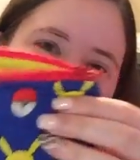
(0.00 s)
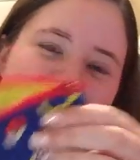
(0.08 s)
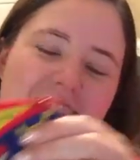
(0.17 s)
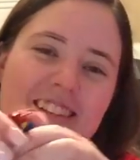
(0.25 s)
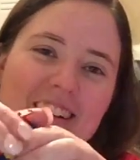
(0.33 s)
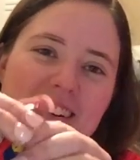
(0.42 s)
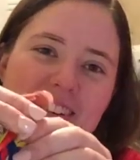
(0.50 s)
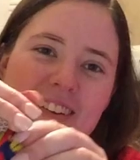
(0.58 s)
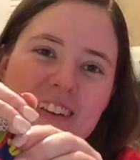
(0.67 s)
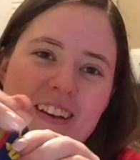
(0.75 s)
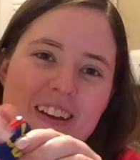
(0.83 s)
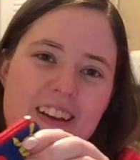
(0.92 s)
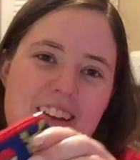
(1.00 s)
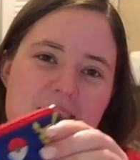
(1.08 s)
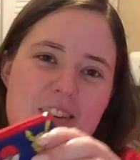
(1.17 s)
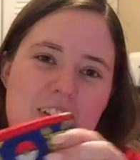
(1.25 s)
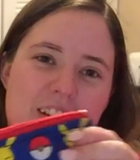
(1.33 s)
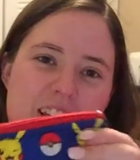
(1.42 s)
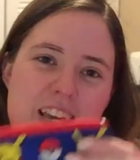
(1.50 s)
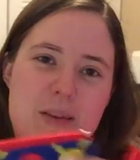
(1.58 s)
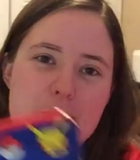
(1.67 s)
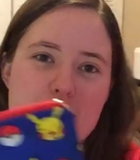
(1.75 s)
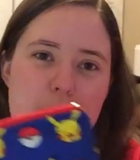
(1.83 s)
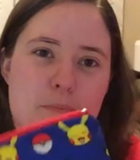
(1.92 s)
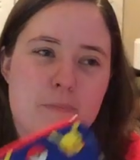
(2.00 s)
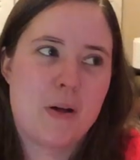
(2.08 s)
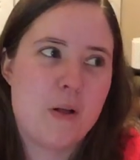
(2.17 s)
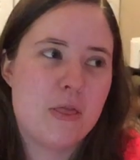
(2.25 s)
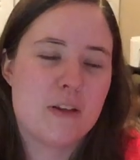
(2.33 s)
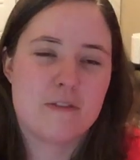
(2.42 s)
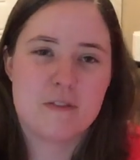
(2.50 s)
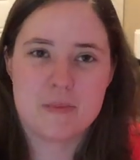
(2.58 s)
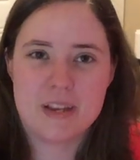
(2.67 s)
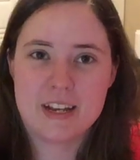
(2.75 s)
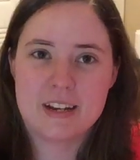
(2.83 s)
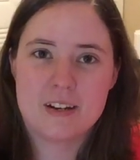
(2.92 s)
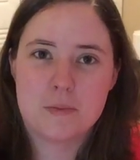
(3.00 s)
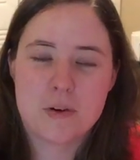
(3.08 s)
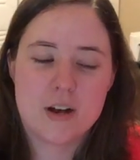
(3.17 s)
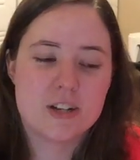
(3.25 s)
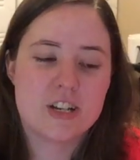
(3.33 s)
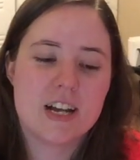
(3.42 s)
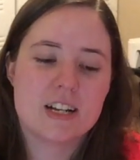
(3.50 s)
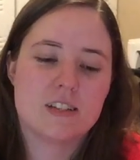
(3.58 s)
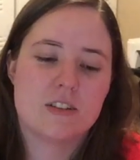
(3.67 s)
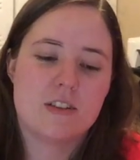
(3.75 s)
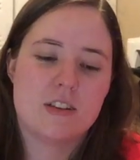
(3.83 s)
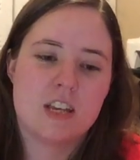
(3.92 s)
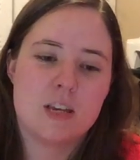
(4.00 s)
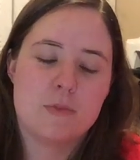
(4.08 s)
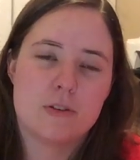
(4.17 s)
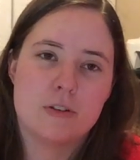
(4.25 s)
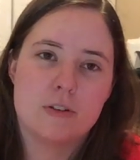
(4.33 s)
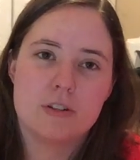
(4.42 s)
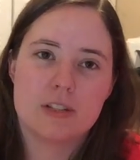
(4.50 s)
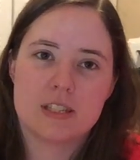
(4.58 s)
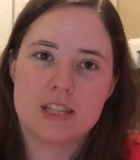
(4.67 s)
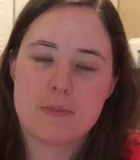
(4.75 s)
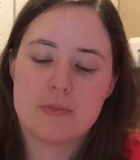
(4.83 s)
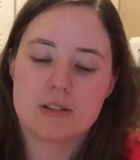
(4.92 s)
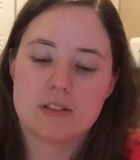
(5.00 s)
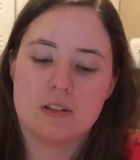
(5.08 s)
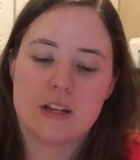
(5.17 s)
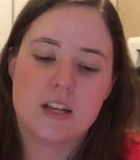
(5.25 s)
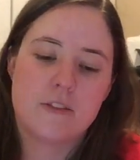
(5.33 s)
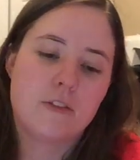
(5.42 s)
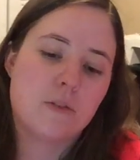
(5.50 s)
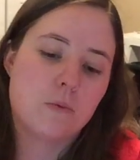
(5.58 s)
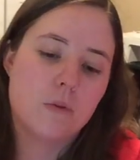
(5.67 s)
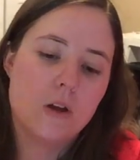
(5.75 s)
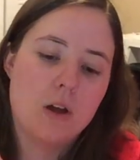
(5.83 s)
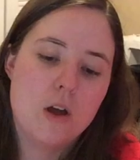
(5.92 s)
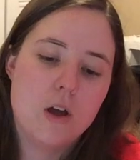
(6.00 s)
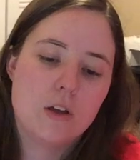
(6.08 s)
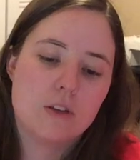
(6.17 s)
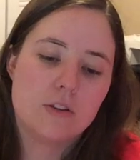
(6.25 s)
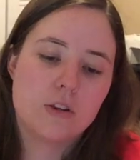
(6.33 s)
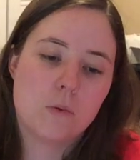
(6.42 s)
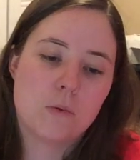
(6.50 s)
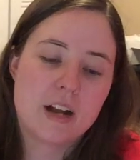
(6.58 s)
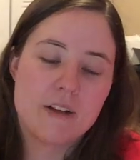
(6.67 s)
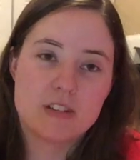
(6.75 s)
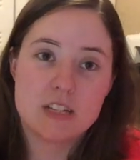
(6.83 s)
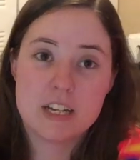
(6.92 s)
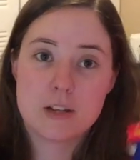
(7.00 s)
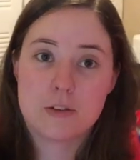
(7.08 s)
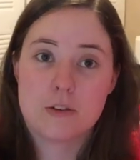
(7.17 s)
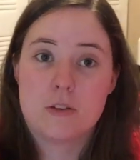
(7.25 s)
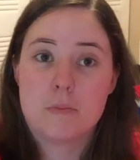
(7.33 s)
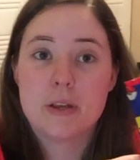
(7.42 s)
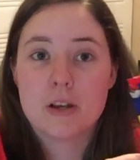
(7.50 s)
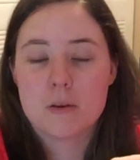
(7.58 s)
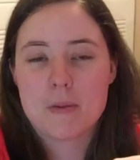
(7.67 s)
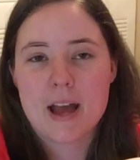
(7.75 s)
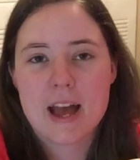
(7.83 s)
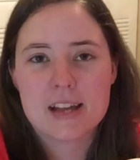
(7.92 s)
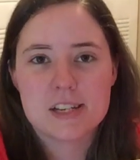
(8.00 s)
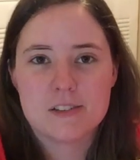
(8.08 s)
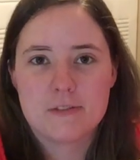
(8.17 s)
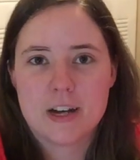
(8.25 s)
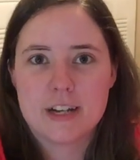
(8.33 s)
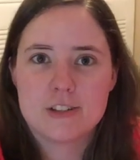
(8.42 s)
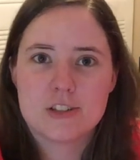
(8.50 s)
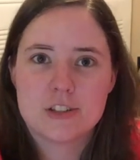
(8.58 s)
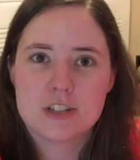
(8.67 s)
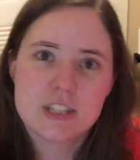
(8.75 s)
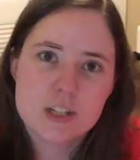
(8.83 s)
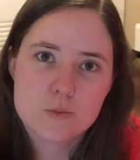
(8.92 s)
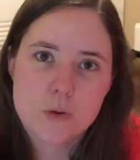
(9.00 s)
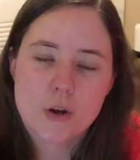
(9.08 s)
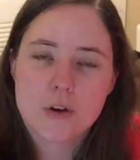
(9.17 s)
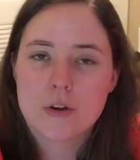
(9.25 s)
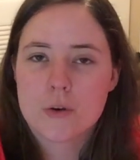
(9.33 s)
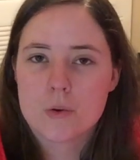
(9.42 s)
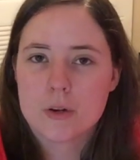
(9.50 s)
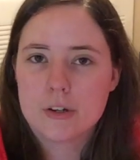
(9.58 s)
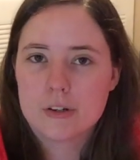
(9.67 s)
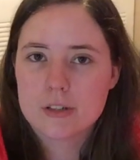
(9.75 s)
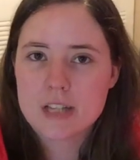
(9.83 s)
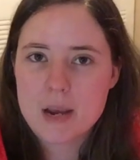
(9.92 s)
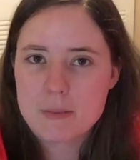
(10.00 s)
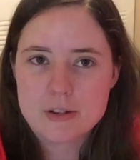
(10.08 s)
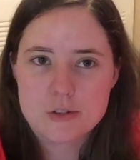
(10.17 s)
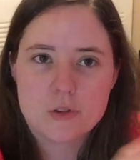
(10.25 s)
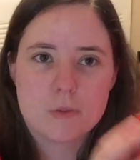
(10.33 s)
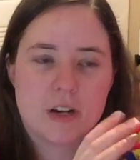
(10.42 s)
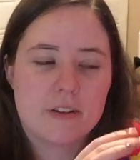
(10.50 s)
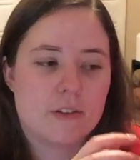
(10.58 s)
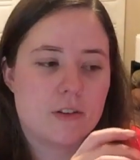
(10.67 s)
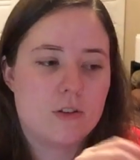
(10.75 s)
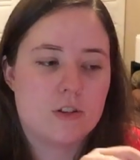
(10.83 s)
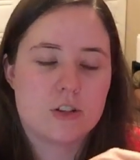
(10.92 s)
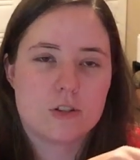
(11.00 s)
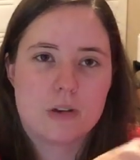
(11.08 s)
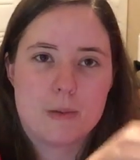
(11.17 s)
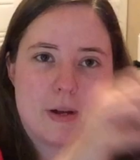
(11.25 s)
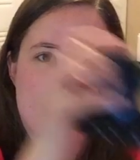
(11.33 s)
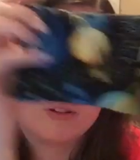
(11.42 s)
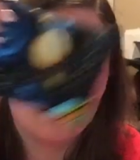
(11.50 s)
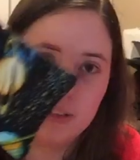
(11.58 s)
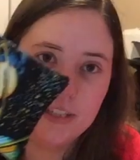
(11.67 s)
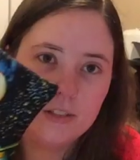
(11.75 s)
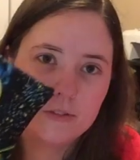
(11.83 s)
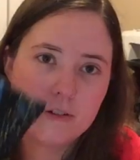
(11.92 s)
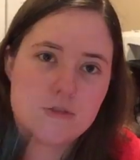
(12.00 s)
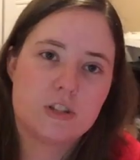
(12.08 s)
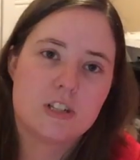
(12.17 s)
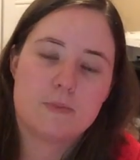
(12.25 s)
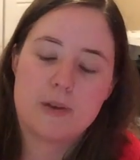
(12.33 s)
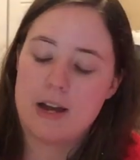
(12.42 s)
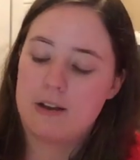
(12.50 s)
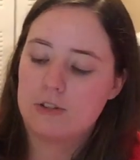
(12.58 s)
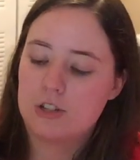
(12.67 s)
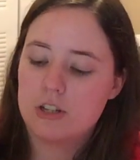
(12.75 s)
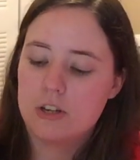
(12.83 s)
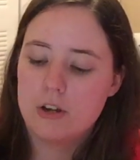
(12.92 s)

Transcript: So you could keep both of them in a project, so you can keep your hooks separate. So like if you don't want to have to dig through the bigger bag to find your stitch marker or your tape measure or whatever, you can just grab out your little notions pouch